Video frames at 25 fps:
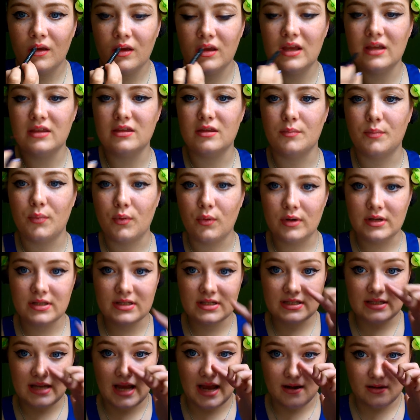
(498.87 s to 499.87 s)
Get the
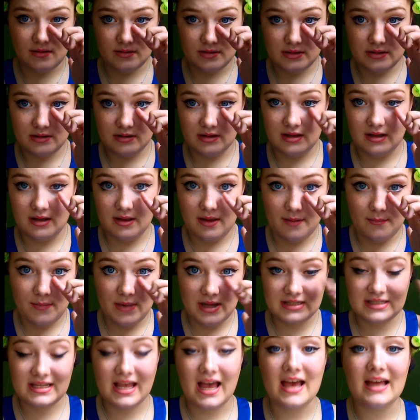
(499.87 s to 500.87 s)
points down, so then that
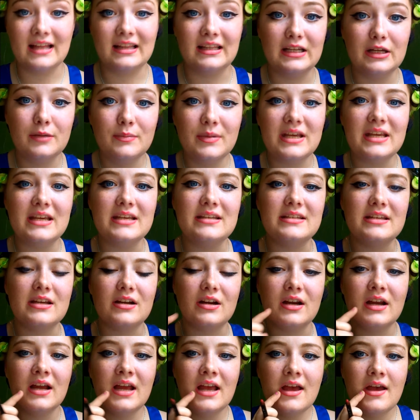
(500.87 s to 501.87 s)
makes that a little bit
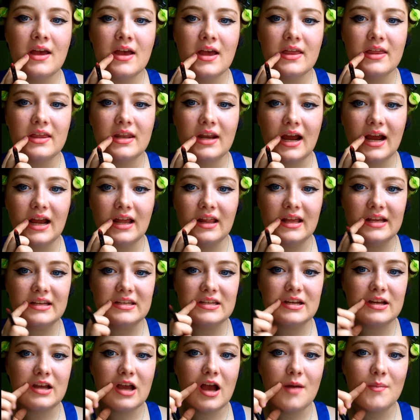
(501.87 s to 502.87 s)
easier. And then I
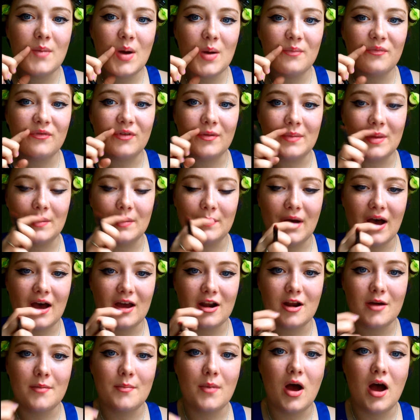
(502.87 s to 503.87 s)
like to come up from the
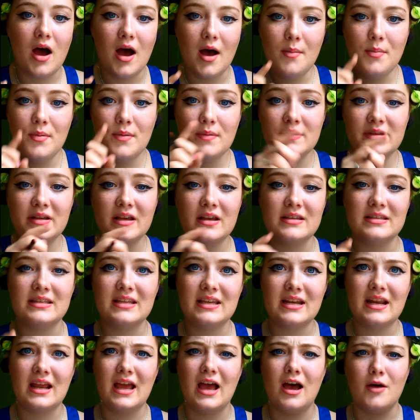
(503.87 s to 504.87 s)
bottom up because
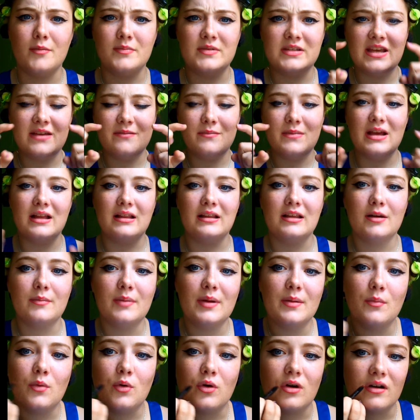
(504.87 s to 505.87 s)
then it helps give me a little
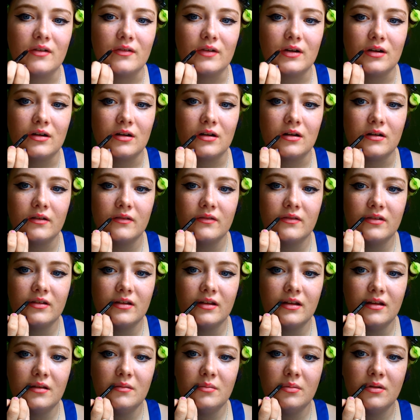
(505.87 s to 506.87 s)
bit more of a curved
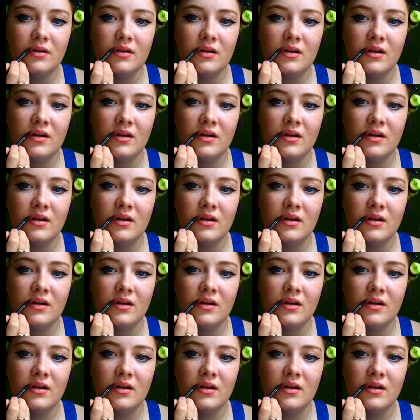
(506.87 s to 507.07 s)
shape.